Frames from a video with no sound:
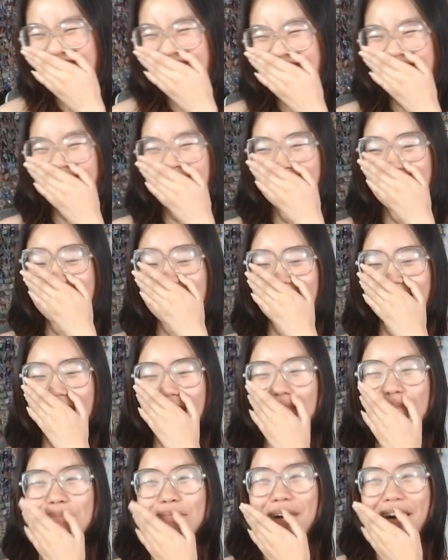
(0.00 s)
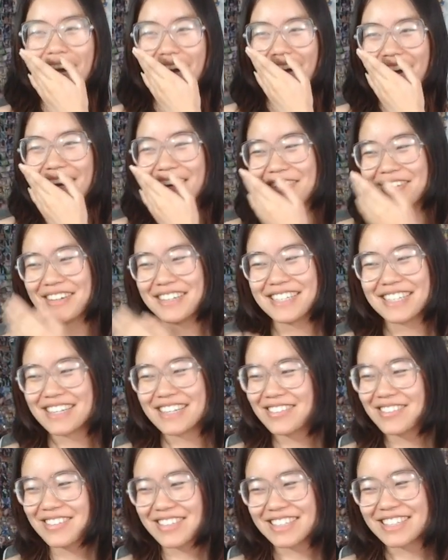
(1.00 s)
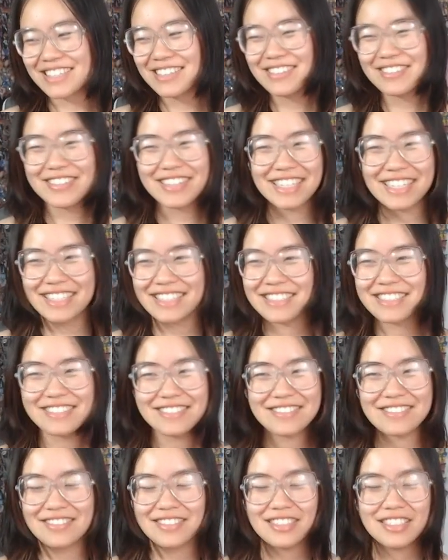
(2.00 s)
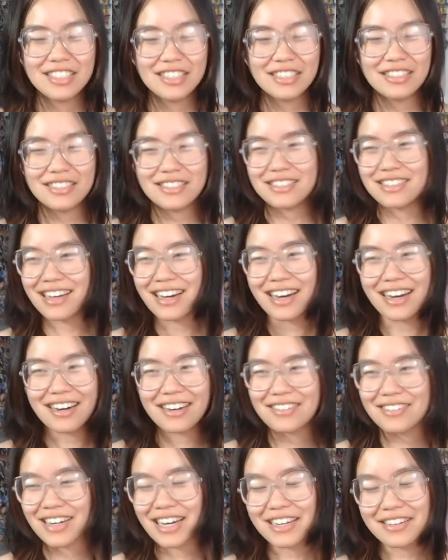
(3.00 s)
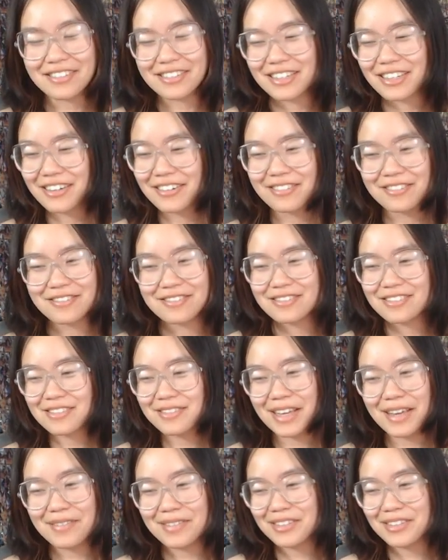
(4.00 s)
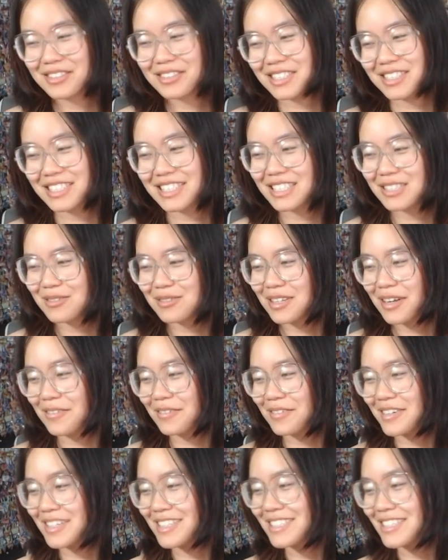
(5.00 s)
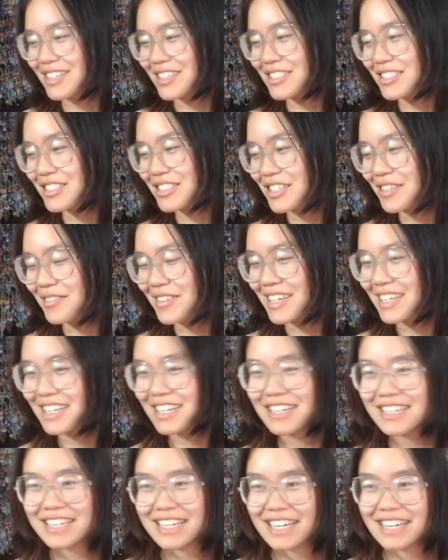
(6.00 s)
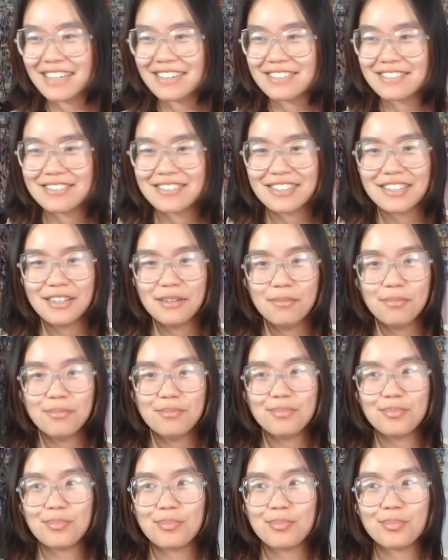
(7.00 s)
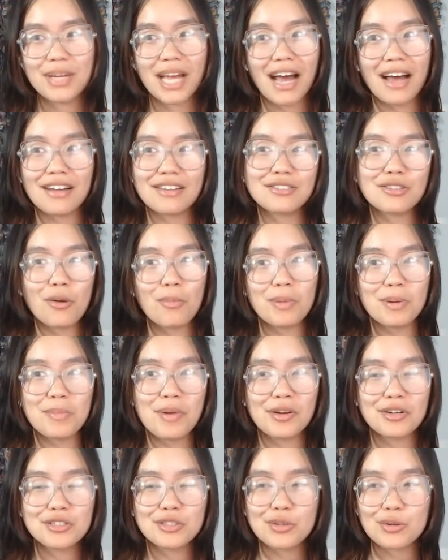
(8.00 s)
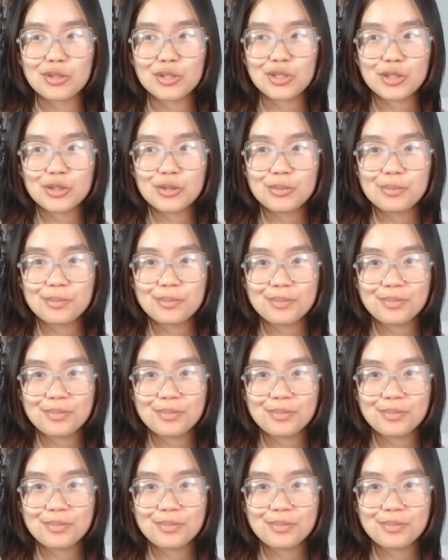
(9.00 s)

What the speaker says: You're kind of bad, whatever. But yeah, I don't know. Maybe you'll see this whenever I start streaming. Okay. But yeah, I'll be parasocial.